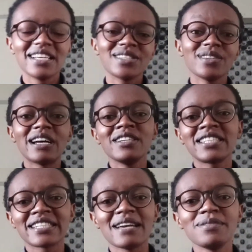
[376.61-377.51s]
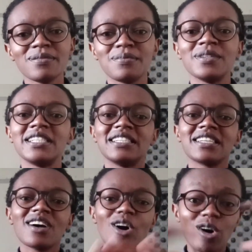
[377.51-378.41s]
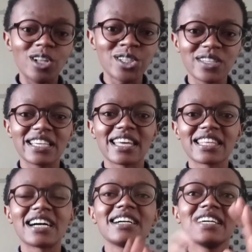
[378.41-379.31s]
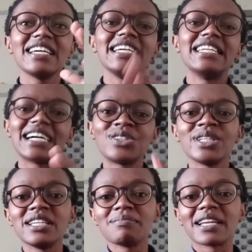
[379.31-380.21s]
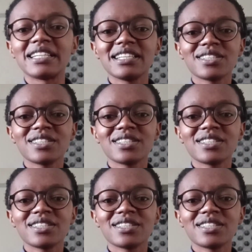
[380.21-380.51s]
So now it's time to put it all together in a trading plan.